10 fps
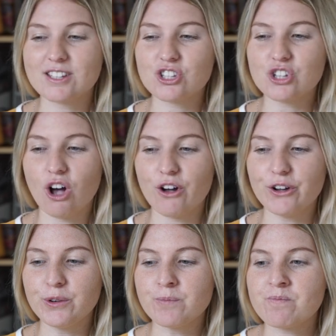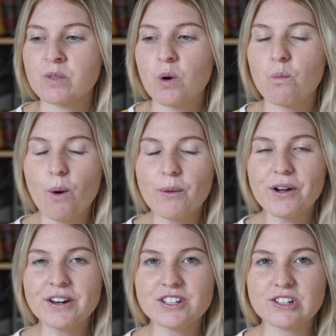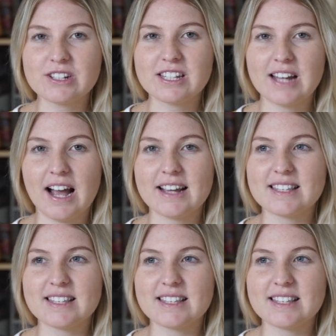So what we're going to do today